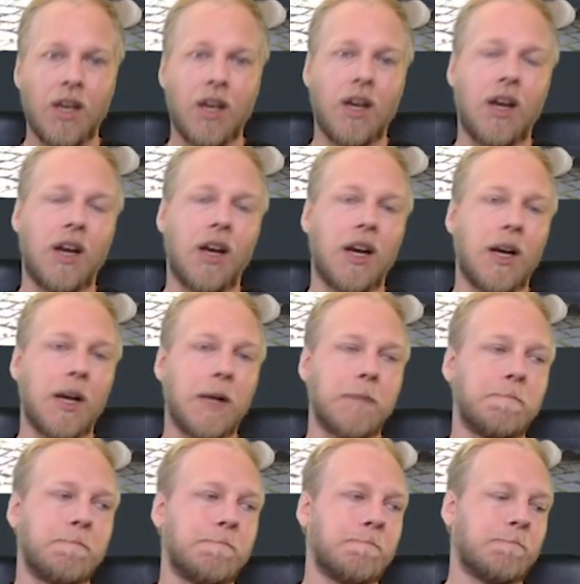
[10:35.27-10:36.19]

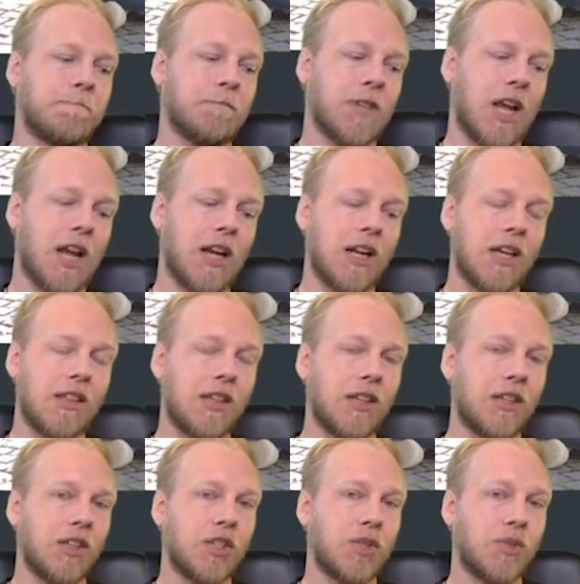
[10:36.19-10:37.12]

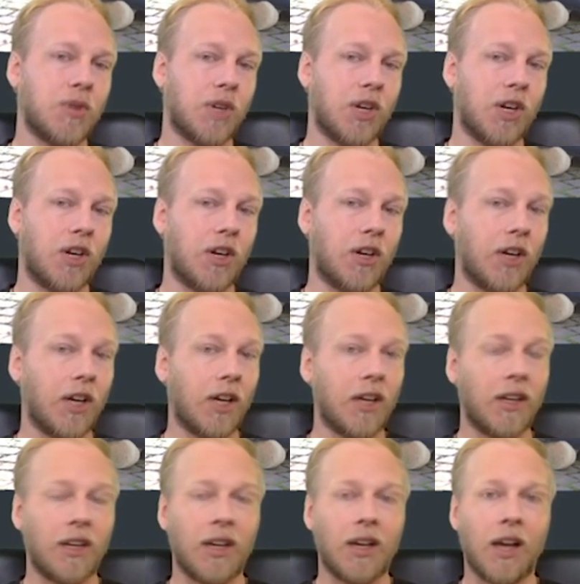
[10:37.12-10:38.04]
Anything that's
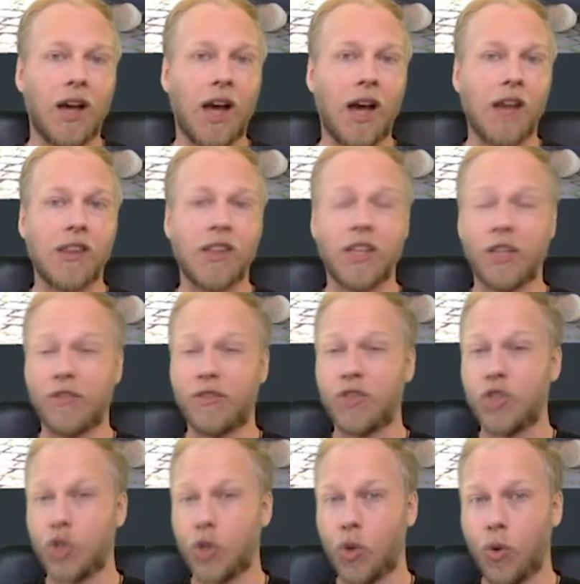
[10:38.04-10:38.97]
recurring, I think of
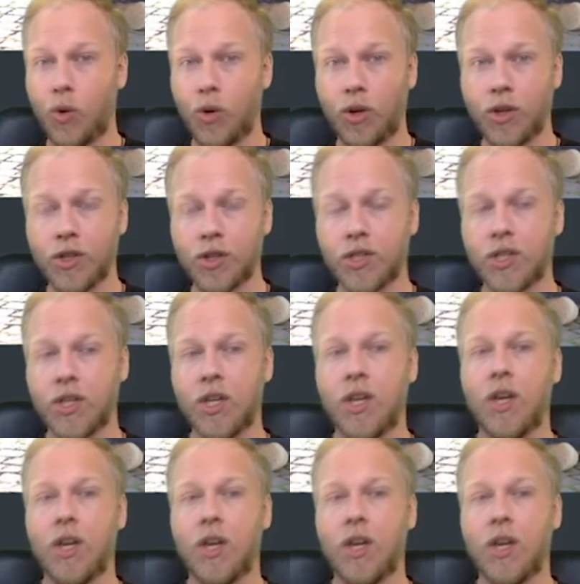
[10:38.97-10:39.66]
chores.